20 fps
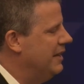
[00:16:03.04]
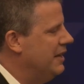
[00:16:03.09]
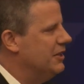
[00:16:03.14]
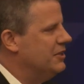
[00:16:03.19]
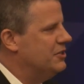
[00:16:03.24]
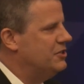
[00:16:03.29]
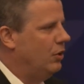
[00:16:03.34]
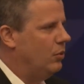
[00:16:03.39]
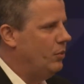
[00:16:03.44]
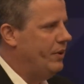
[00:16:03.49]

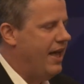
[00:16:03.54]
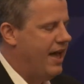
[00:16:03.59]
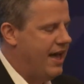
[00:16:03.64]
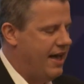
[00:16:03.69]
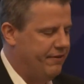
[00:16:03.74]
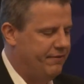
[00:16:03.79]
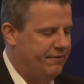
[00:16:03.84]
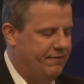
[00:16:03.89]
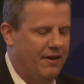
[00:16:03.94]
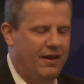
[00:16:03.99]
So we
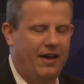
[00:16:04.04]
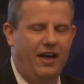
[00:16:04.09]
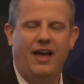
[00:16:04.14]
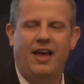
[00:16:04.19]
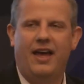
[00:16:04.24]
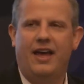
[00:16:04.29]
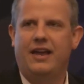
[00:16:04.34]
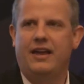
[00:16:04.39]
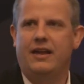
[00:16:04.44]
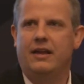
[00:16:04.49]
have
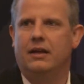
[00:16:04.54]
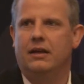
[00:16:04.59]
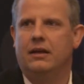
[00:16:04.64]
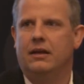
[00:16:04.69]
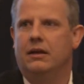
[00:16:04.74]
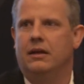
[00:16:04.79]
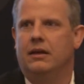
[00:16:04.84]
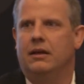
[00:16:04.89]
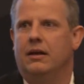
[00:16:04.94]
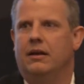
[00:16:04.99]
a
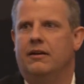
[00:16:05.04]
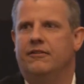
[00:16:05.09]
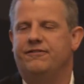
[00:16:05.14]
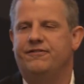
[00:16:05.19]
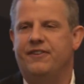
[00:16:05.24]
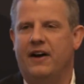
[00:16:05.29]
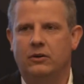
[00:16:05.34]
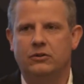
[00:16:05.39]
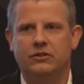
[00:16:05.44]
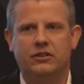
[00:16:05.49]

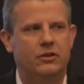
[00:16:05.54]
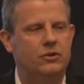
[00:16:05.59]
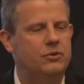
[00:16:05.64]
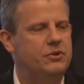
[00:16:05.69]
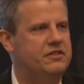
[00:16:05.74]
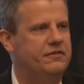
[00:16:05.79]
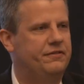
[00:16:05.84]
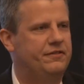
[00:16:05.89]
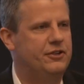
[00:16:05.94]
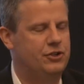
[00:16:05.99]
founder who
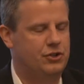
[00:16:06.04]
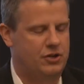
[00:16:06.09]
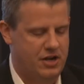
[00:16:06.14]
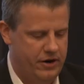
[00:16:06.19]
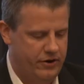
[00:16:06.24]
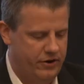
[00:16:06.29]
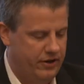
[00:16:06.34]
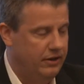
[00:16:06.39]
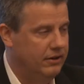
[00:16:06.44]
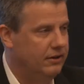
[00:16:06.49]
is a
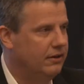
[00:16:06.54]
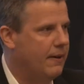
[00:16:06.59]
visionary